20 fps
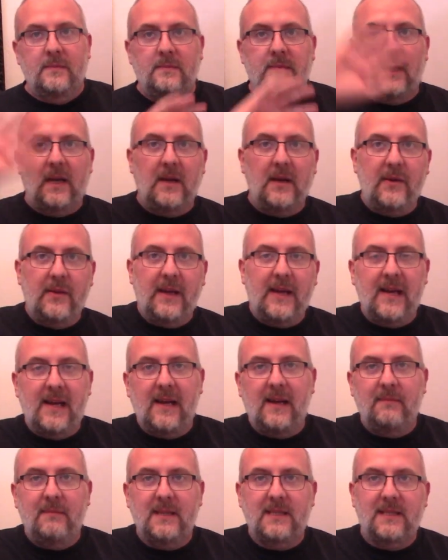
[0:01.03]
Hello
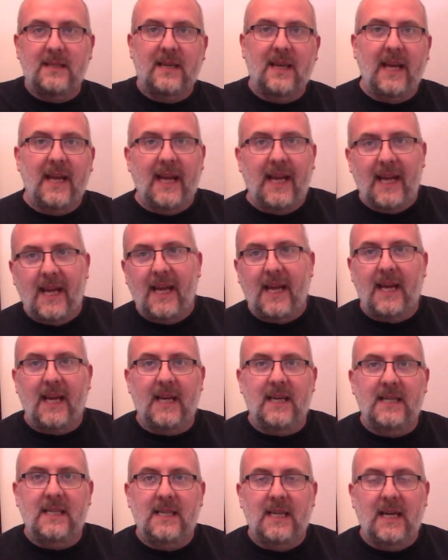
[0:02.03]
there, Mr. K
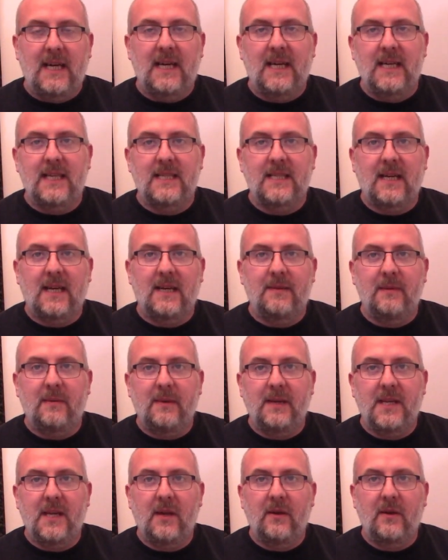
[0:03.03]
here, and I'm the
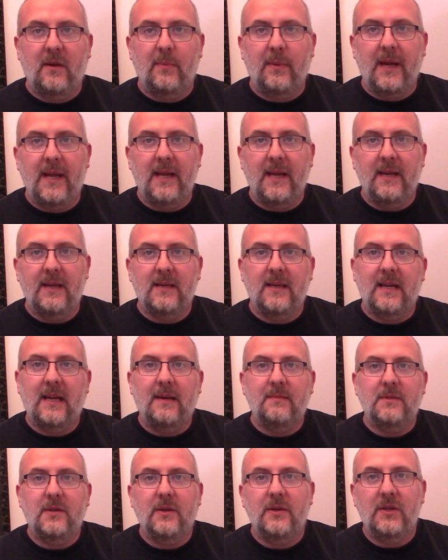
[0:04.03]
Mediocre Painter, and
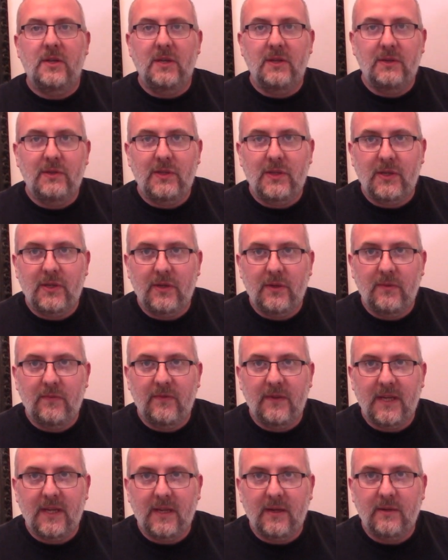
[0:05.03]
I'm doing YouTube
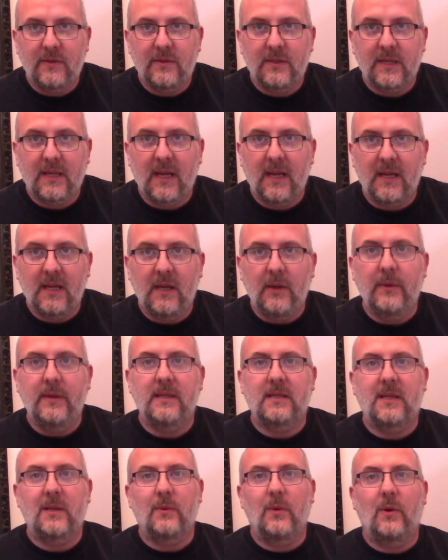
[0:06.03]
videos to get you
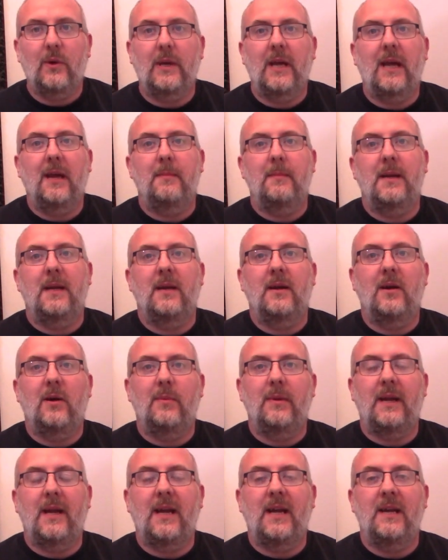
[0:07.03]
into the wargaming
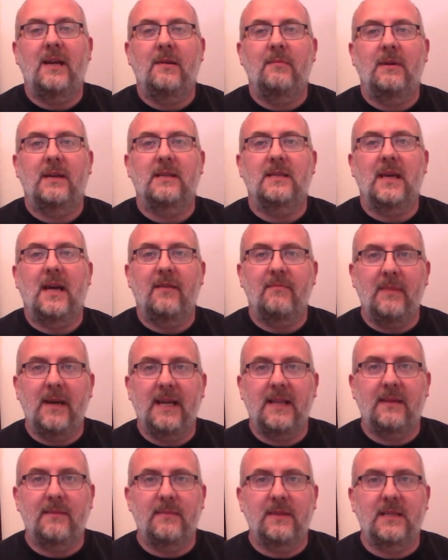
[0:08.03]
hobby because I've
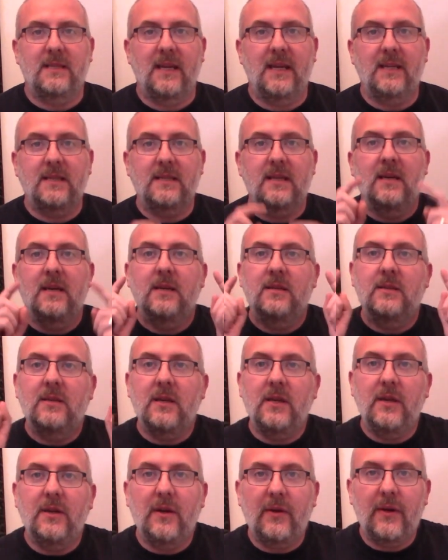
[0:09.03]
made the mistakes so
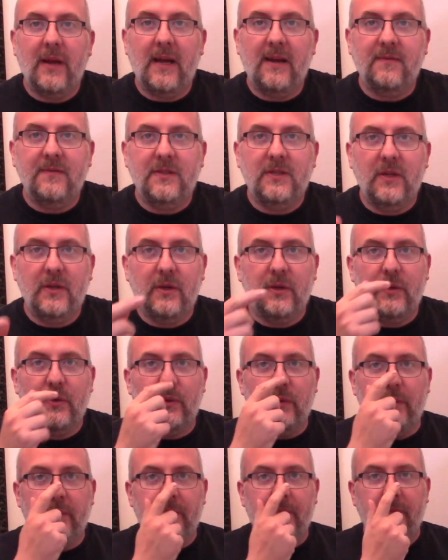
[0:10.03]
you don't have to.